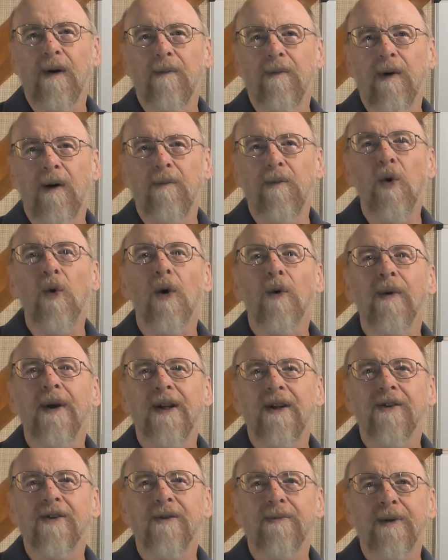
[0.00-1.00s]
more
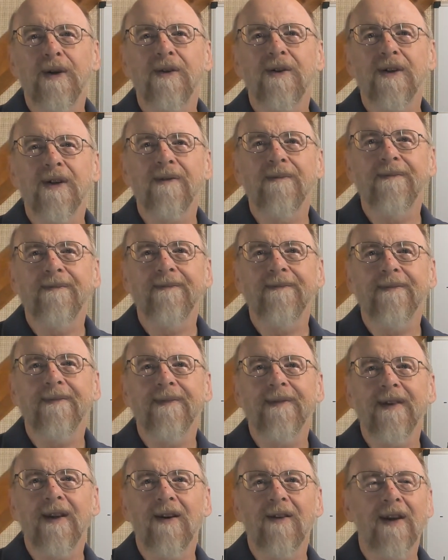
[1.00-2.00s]
redistribution,
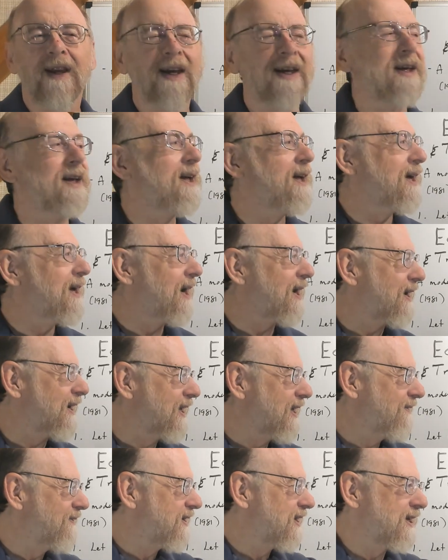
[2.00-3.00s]
okay?
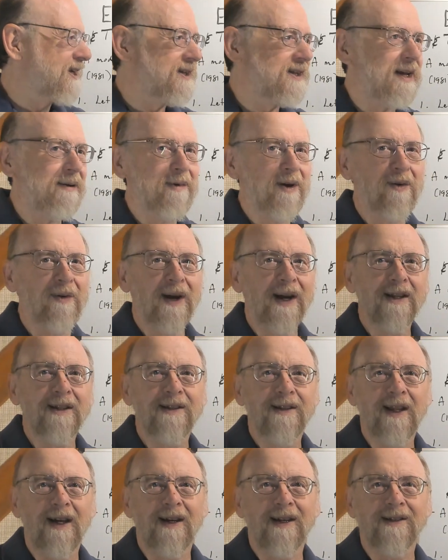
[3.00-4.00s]
Even in a demogrant
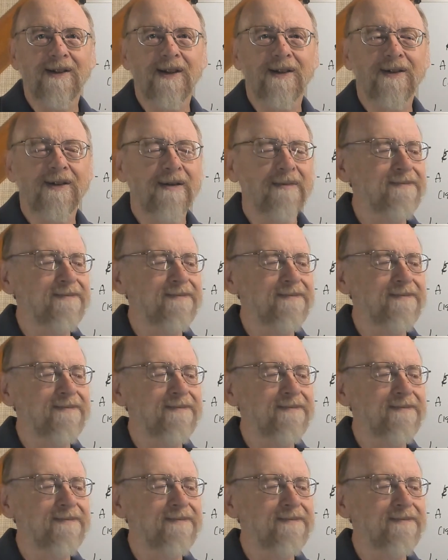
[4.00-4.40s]
system.